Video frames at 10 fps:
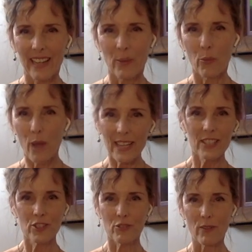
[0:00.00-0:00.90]
What
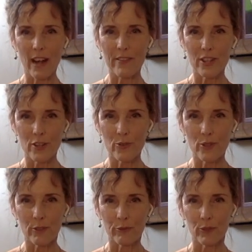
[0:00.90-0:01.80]
is driving you to
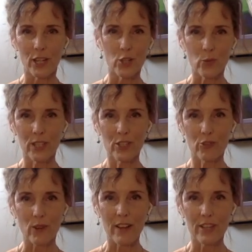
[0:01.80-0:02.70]
the fridge? What is
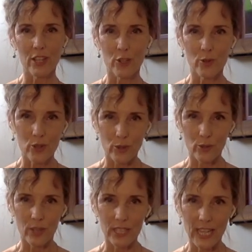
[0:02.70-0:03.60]
driving you
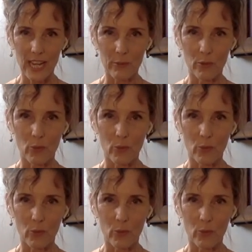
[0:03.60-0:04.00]
to the table?